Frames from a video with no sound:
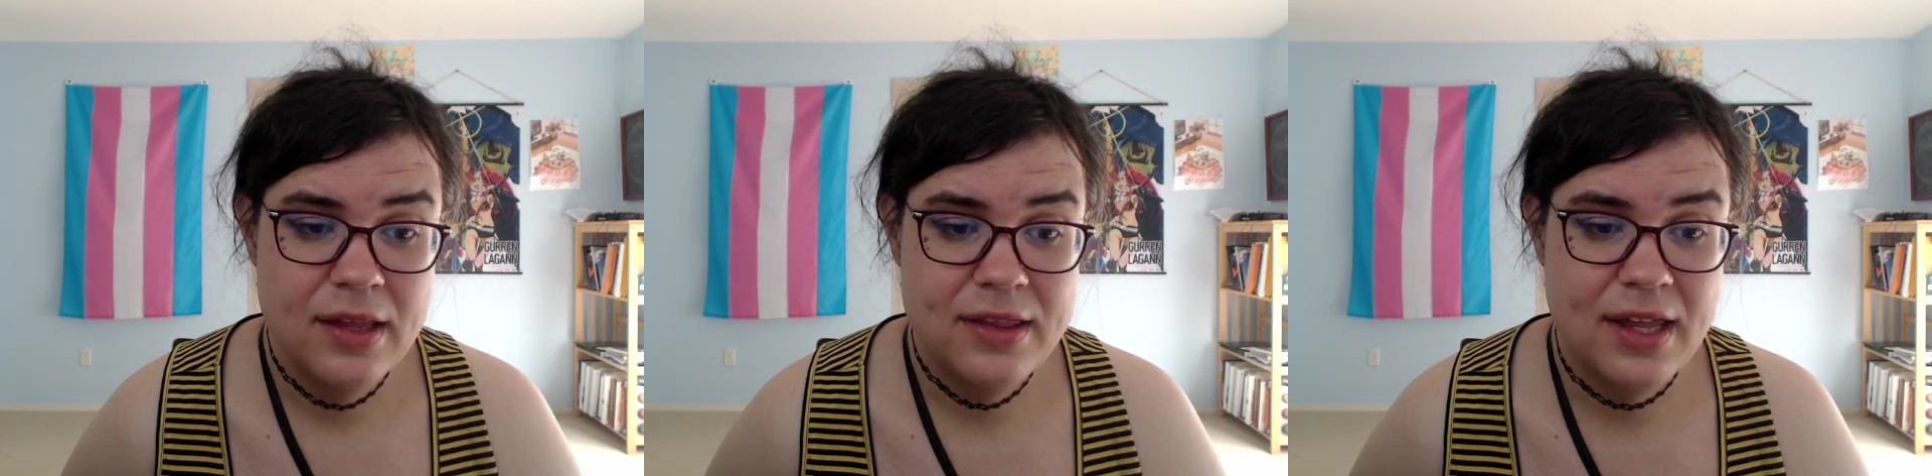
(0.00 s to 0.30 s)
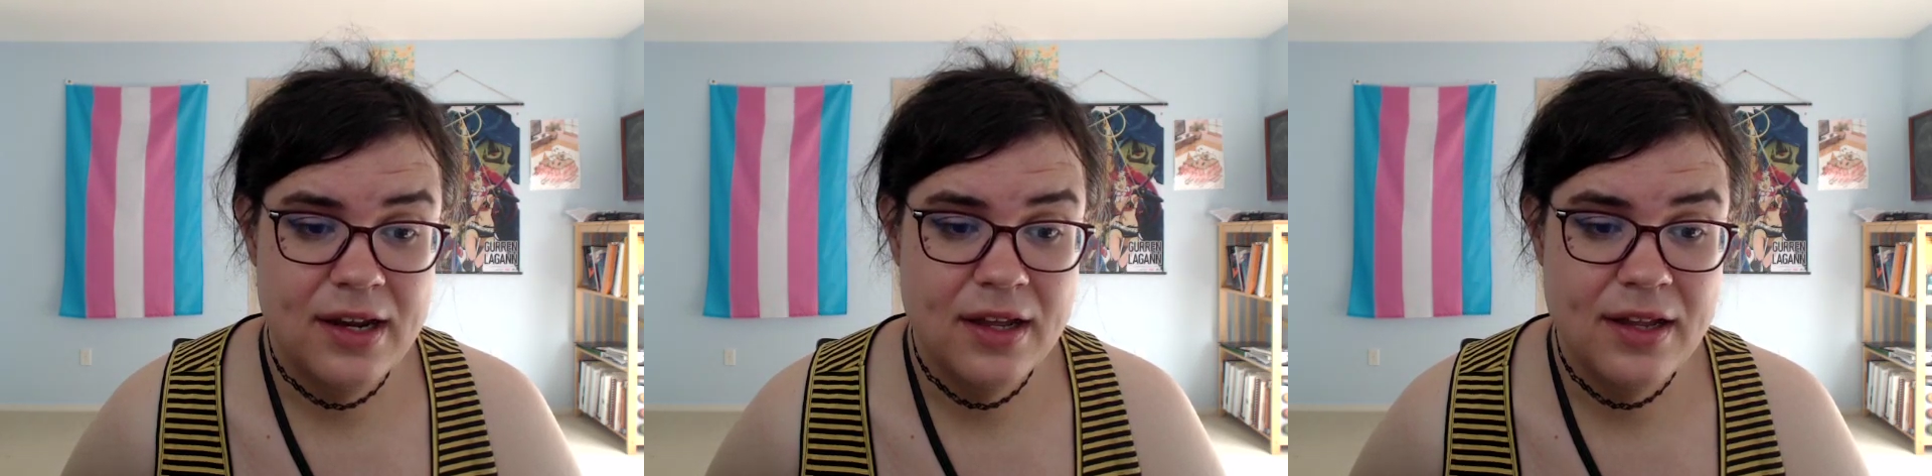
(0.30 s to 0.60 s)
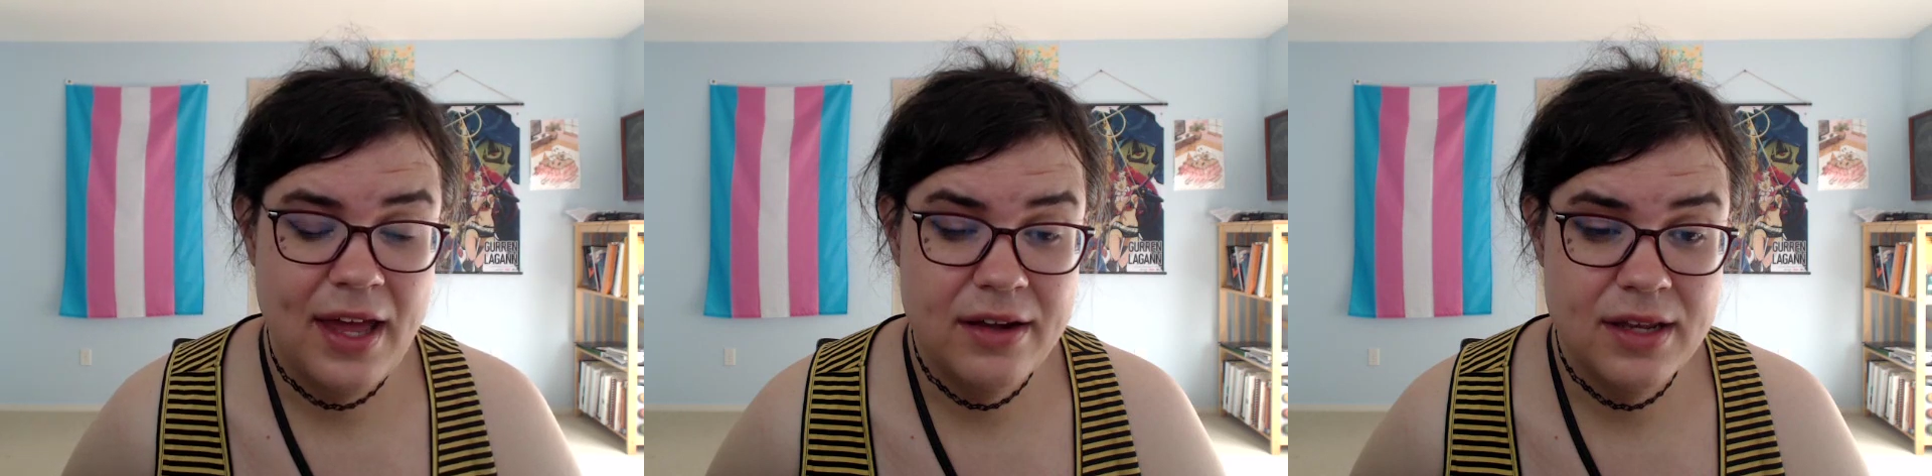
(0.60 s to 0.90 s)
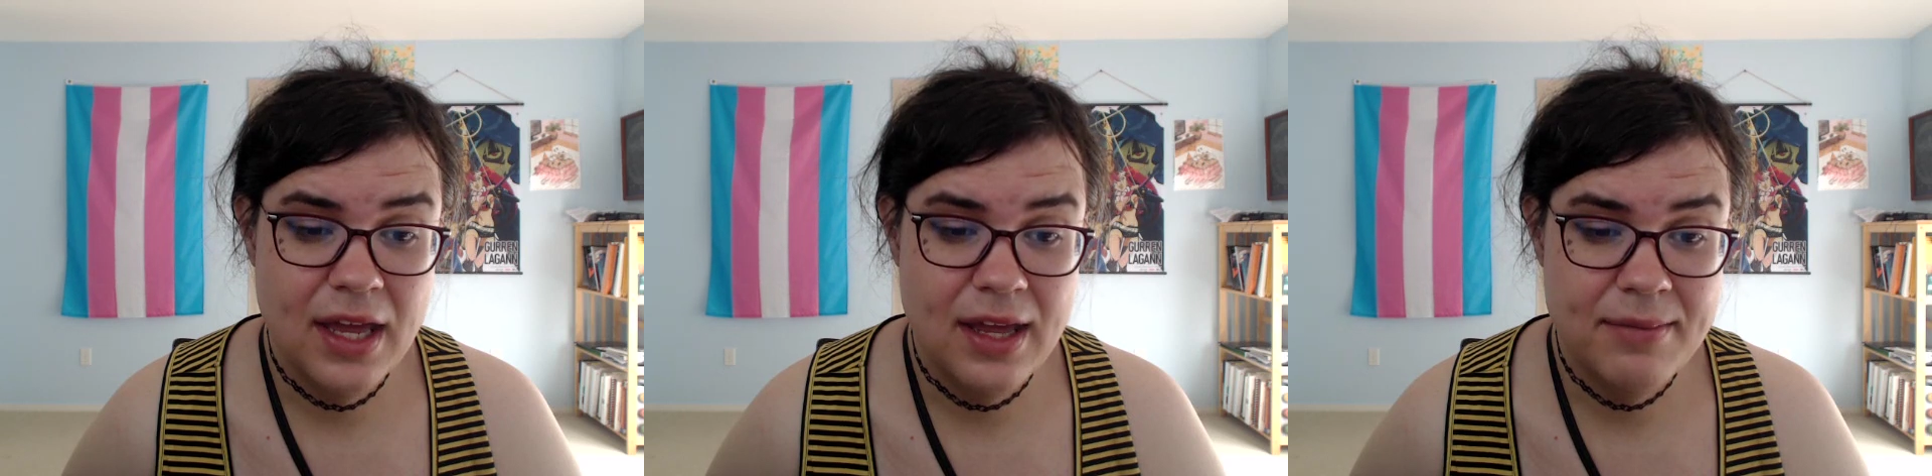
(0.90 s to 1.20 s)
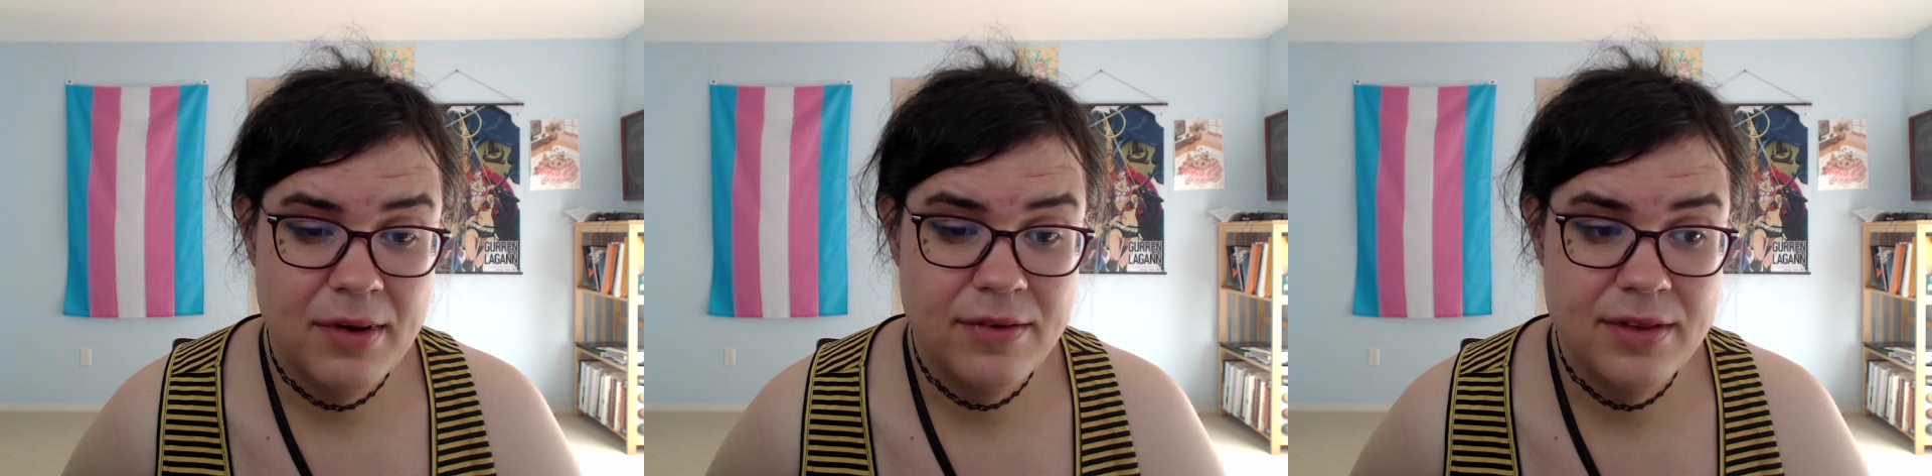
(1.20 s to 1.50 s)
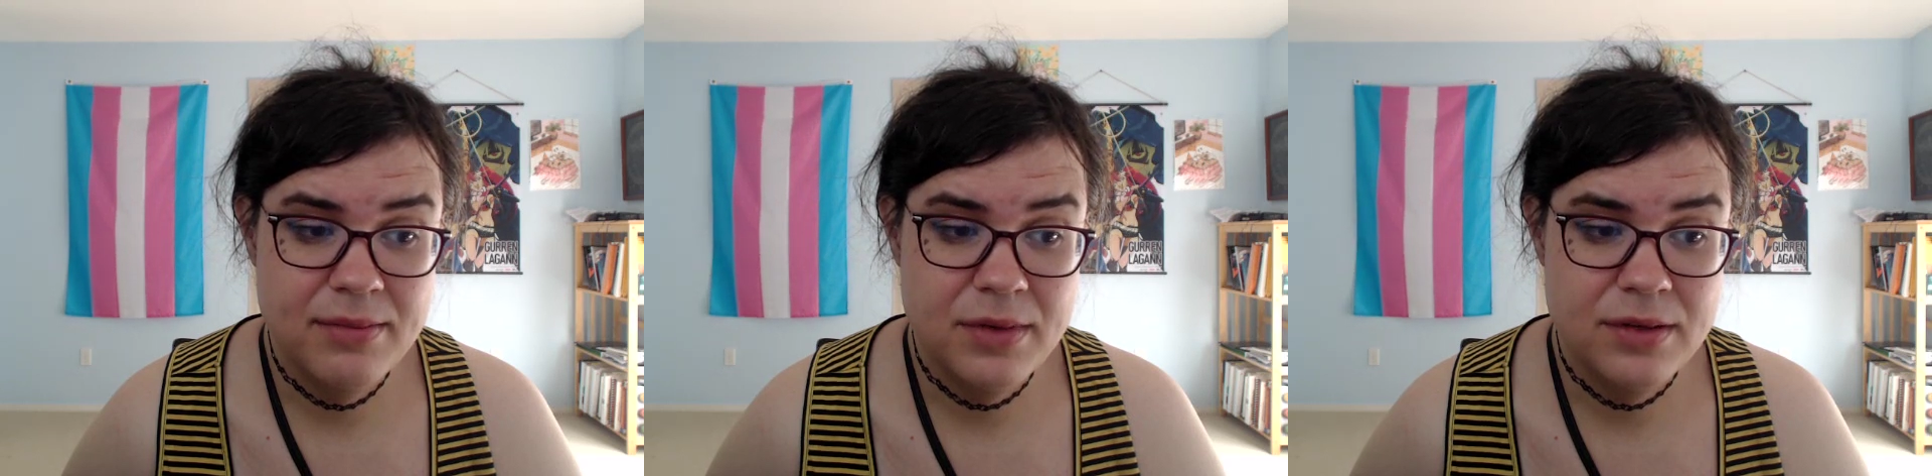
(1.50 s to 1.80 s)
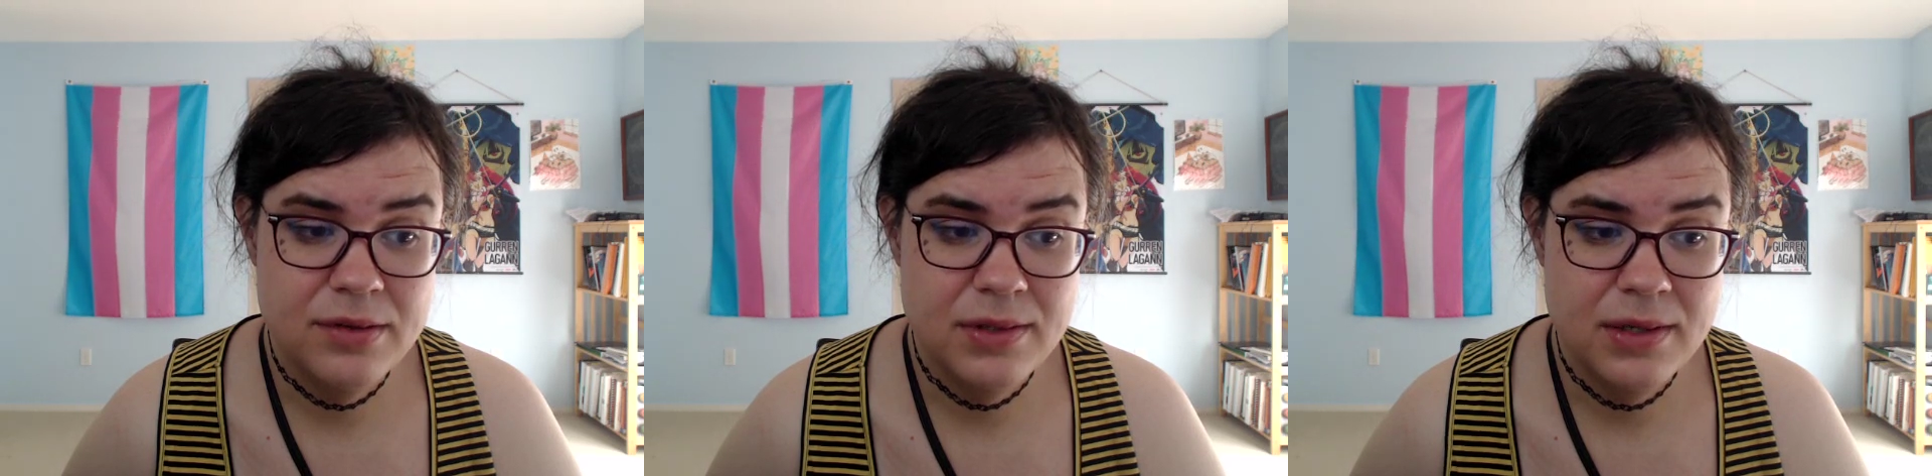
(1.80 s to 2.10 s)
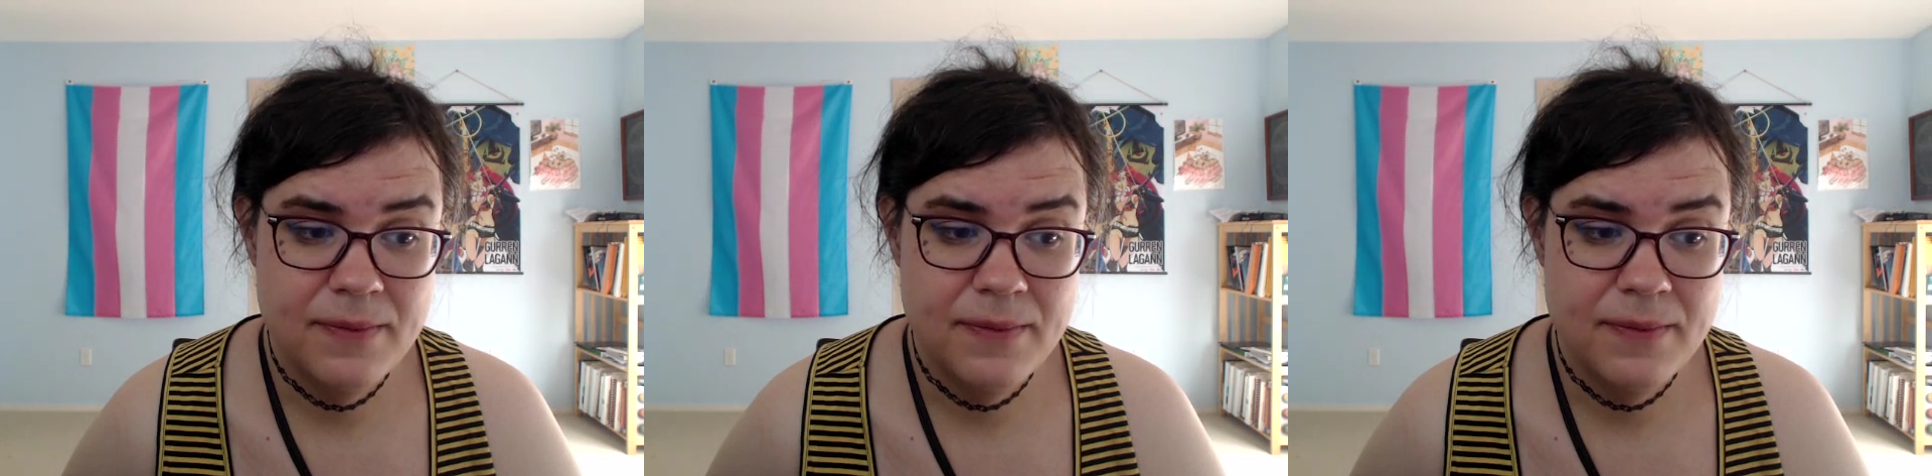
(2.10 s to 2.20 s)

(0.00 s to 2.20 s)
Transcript: Then a cloud came over the moon,